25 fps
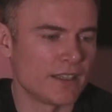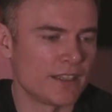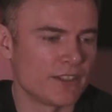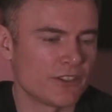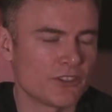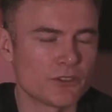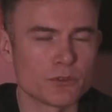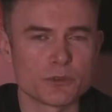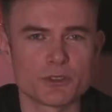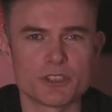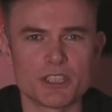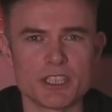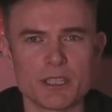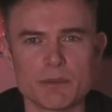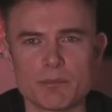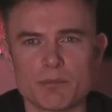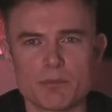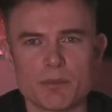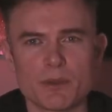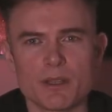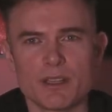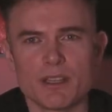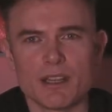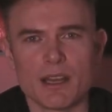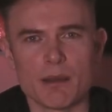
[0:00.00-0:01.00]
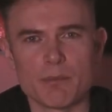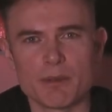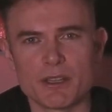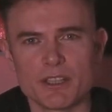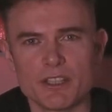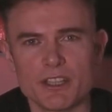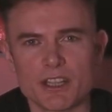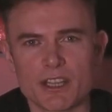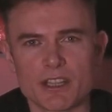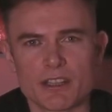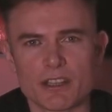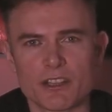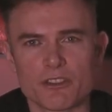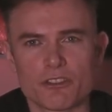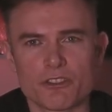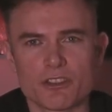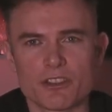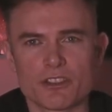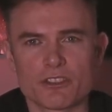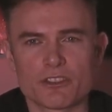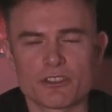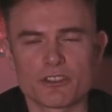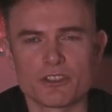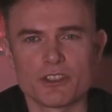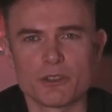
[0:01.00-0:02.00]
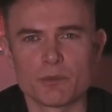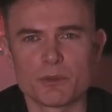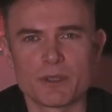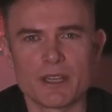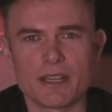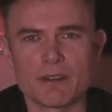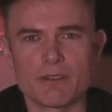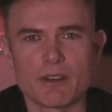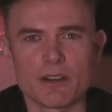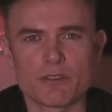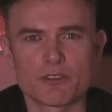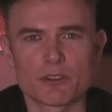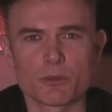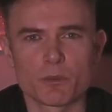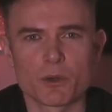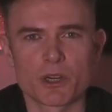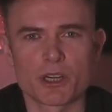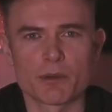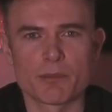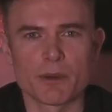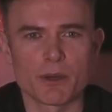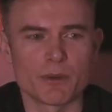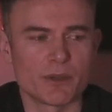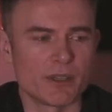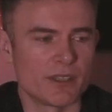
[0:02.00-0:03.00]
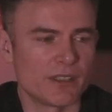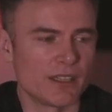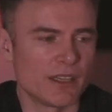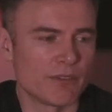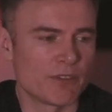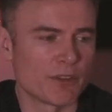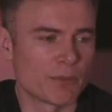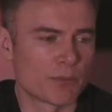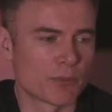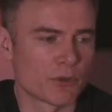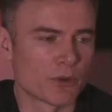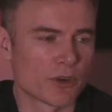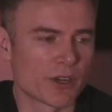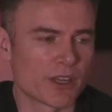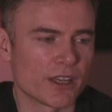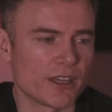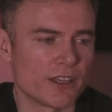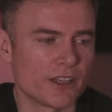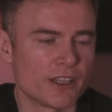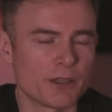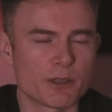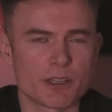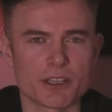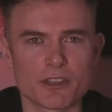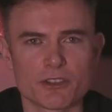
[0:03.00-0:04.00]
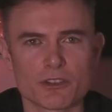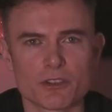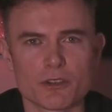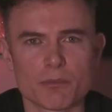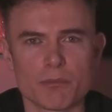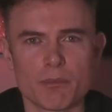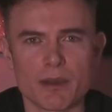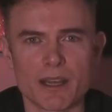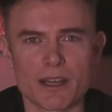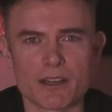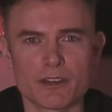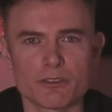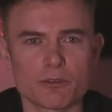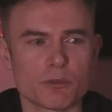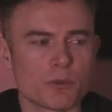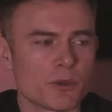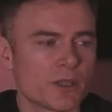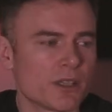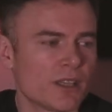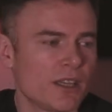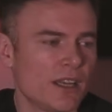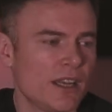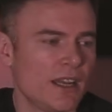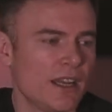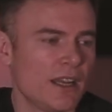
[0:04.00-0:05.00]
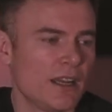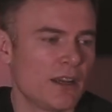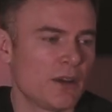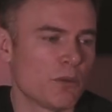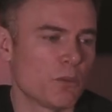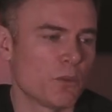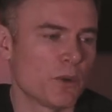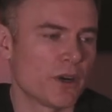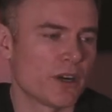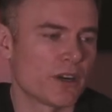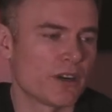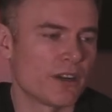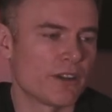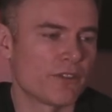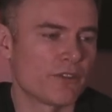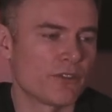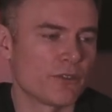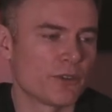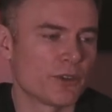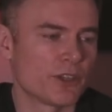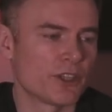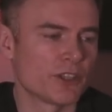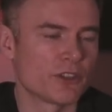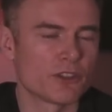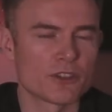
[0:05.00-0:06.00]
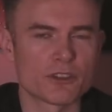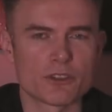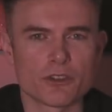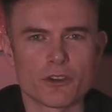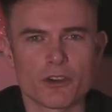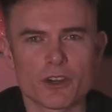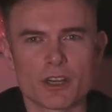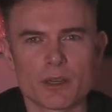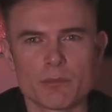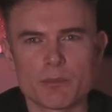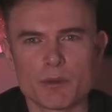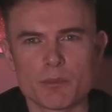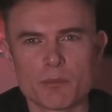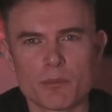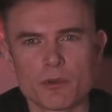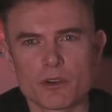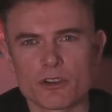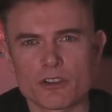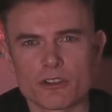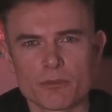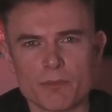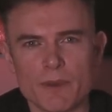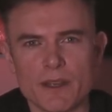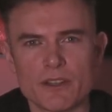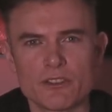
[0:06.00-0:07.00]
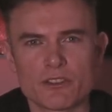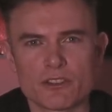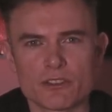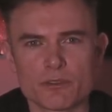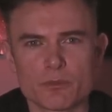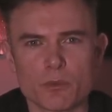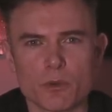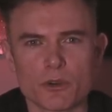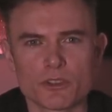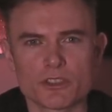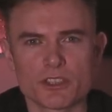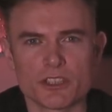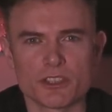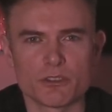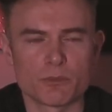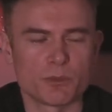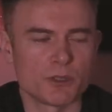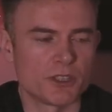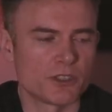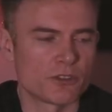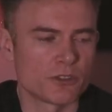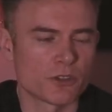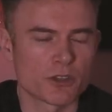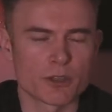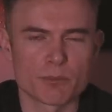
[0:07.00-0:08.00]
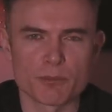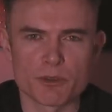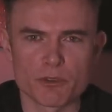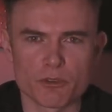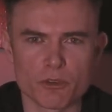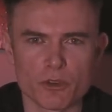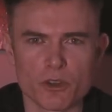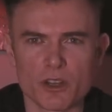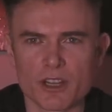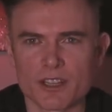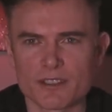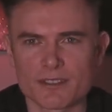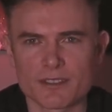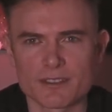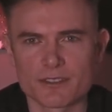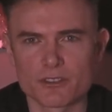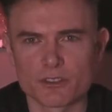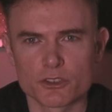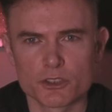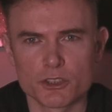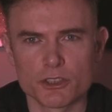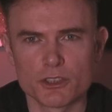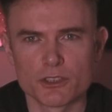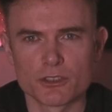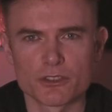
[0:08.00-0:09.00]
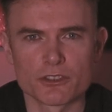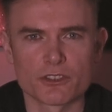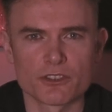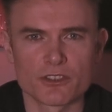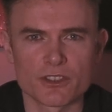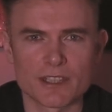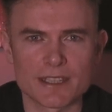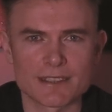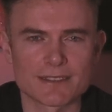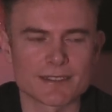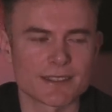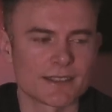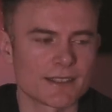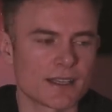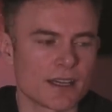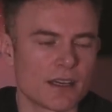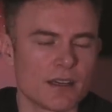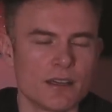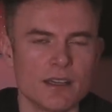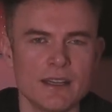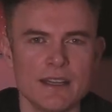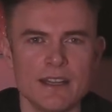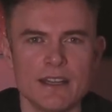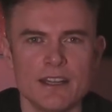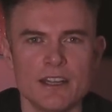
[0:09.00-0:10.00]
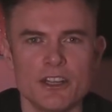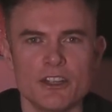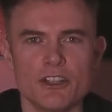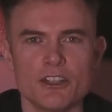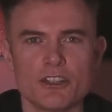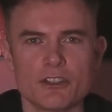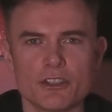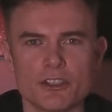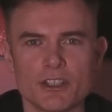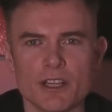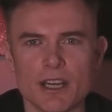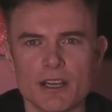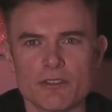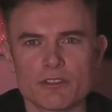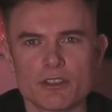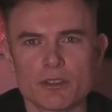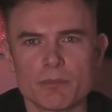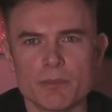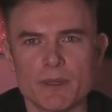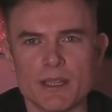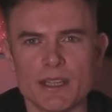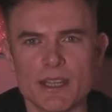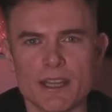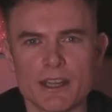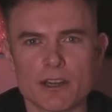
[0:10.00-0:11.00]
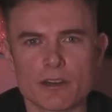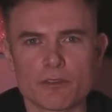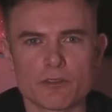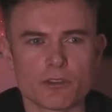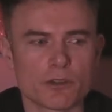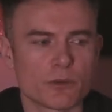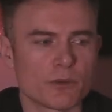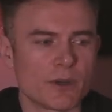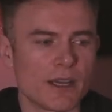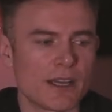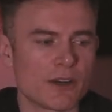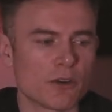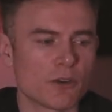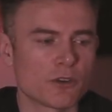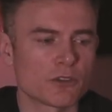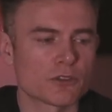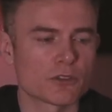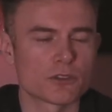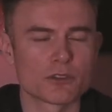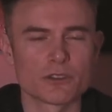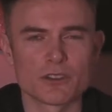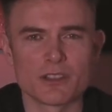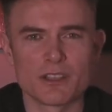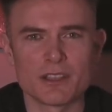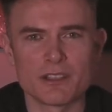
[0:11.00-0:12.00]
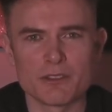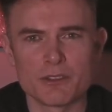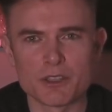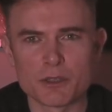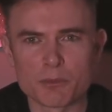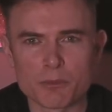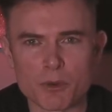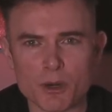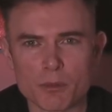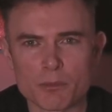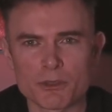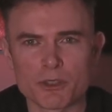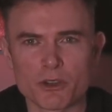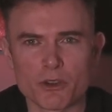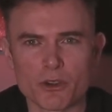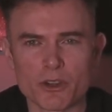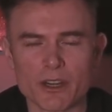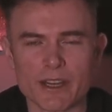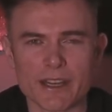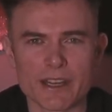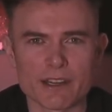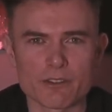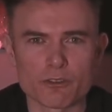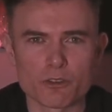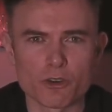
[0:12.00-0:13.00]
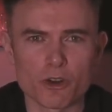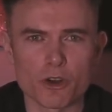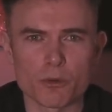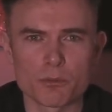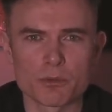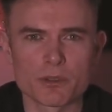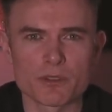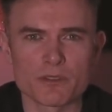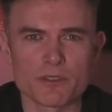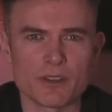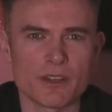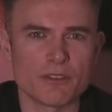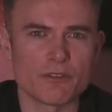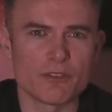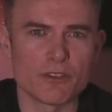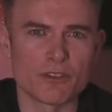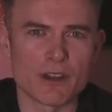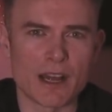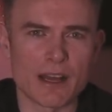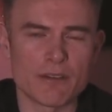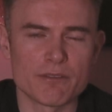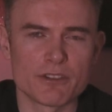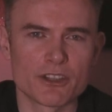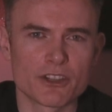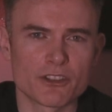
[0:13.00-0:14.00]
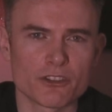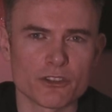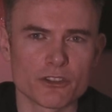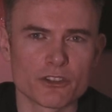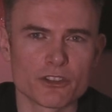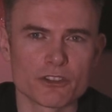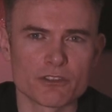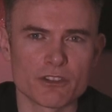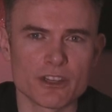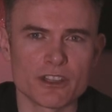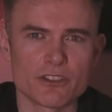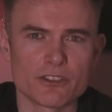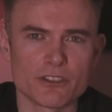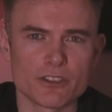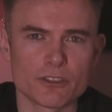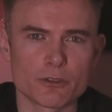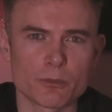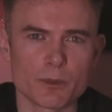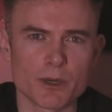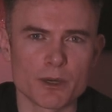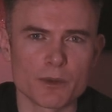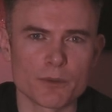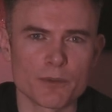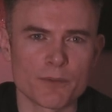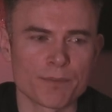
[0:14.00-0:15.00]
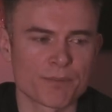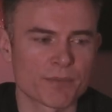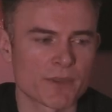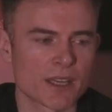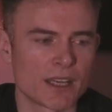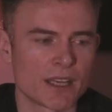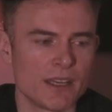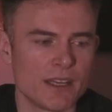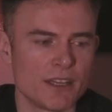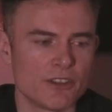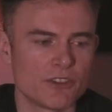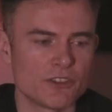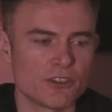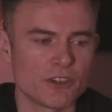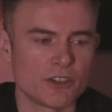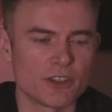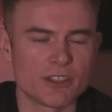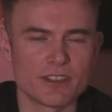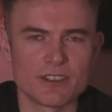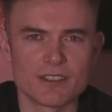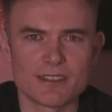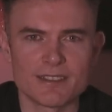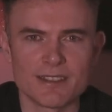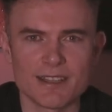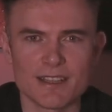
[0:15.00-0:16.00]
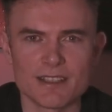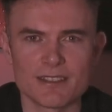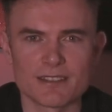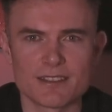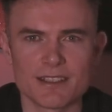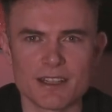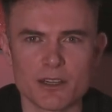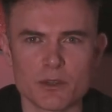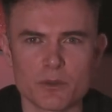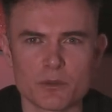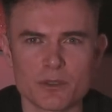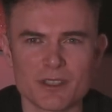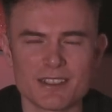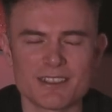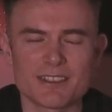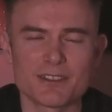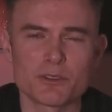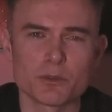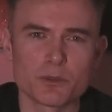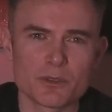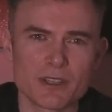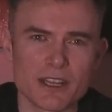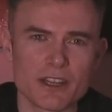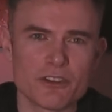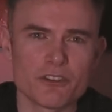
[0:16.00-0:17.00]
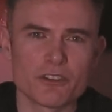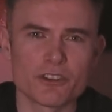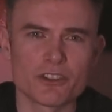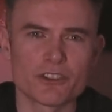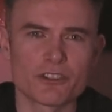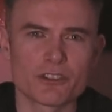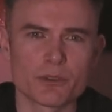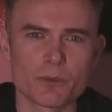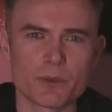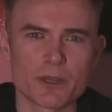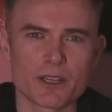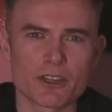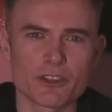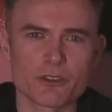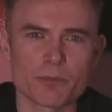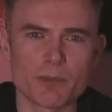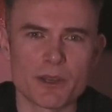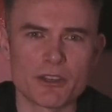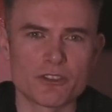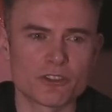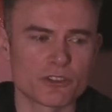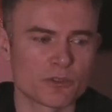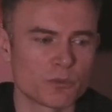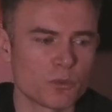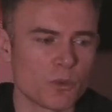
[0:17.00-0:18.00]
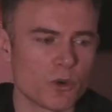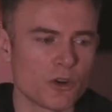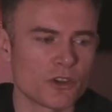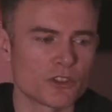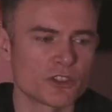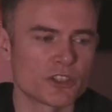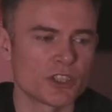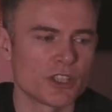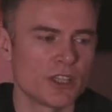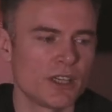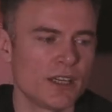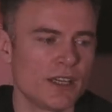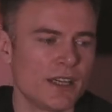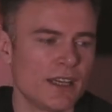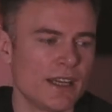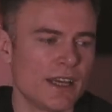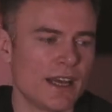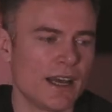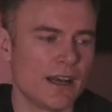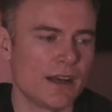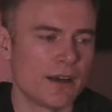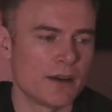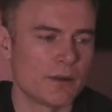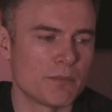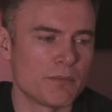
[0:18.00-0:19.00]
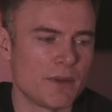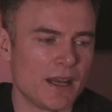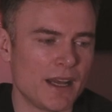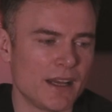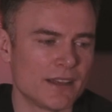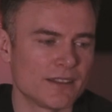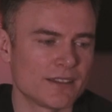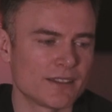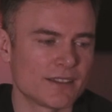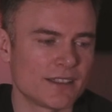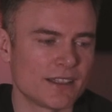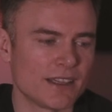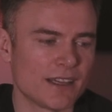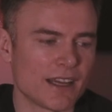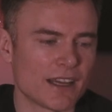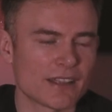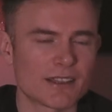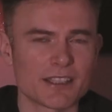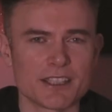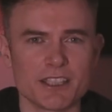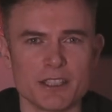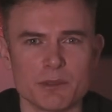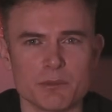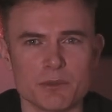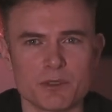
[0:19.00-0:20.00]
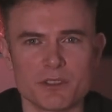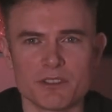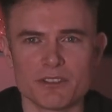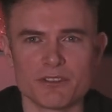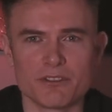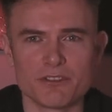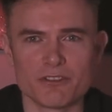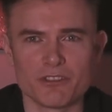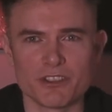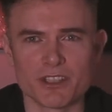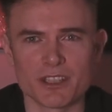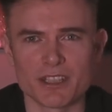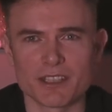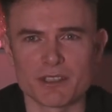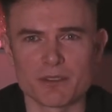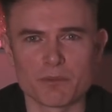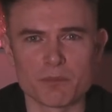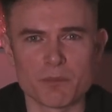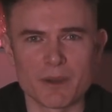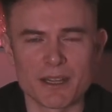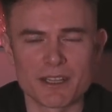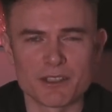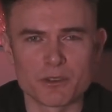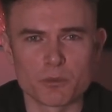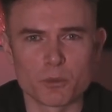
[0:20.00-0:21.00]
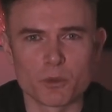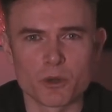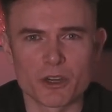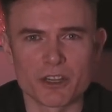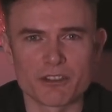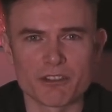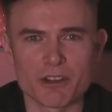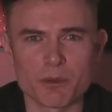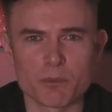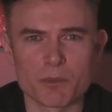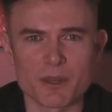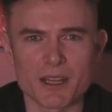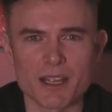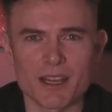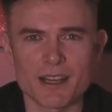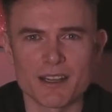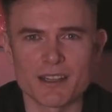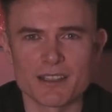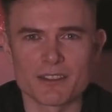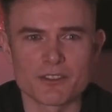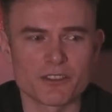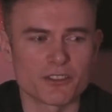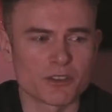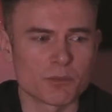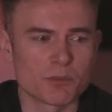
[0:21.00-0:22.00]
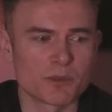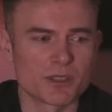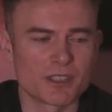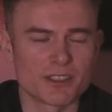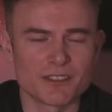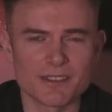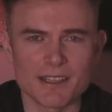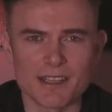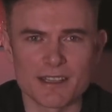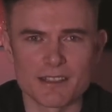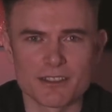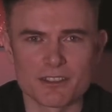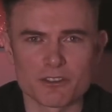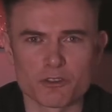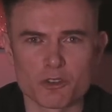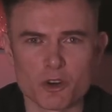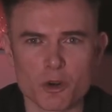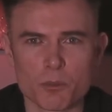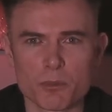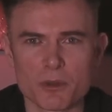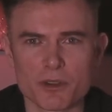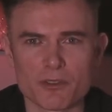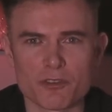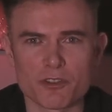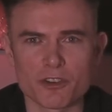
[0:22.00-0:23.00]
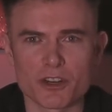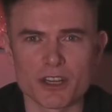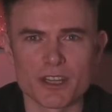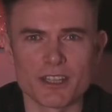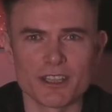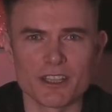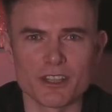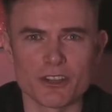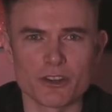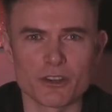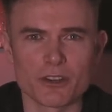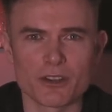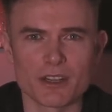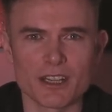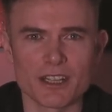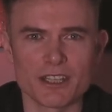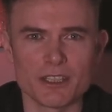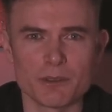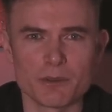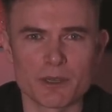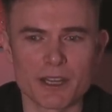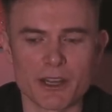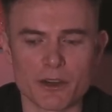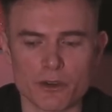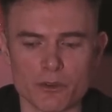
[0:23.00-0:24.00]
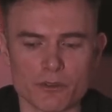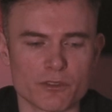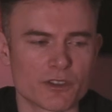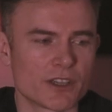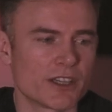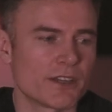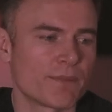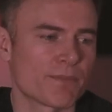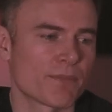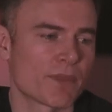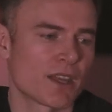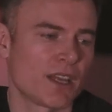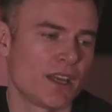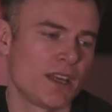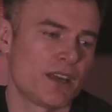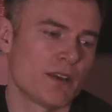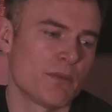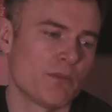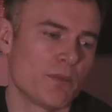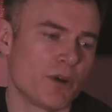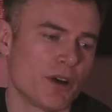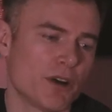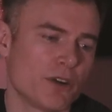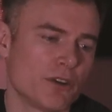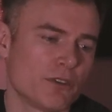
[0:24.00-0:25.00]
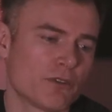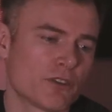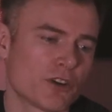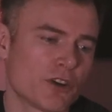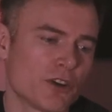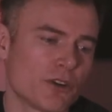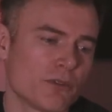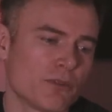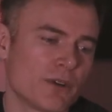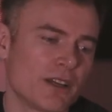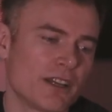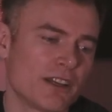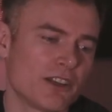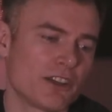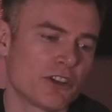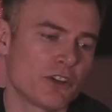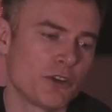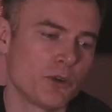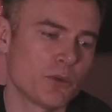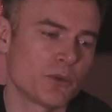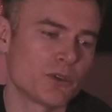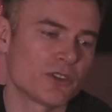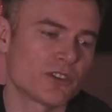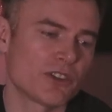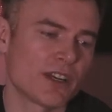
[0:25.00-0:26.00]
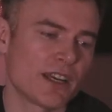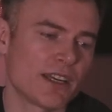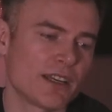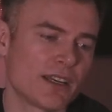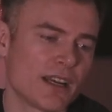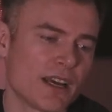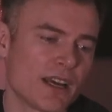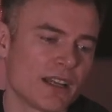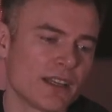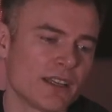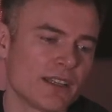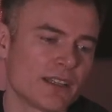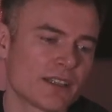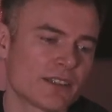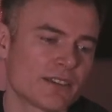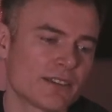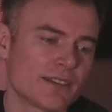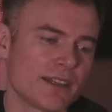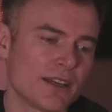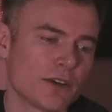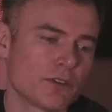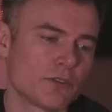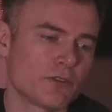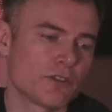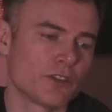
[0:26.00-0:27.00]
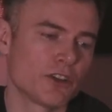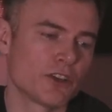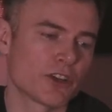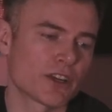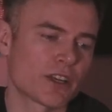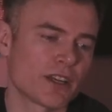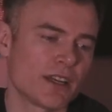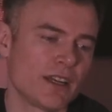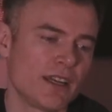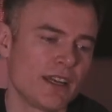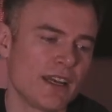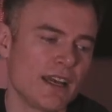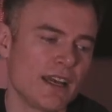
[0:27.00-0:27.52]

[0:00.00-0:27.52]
So cheap. I mean, you could literally you would never have to worry about it. If you broke it, you could just go and buy another one. Where when you're talking about more expensive watches, when you're talking about Rolexes and Tudors and things like that, you have to be careful. And also, you're probably not going to get robbed for having this on your wrist as well. Certain cities now, it's so dangerous to wear an expensive watch. And I think you wouldn't really mind walking around with that. And if someone decided to rob you for it, you would get over it. But overall, cool design. I like the stealth look.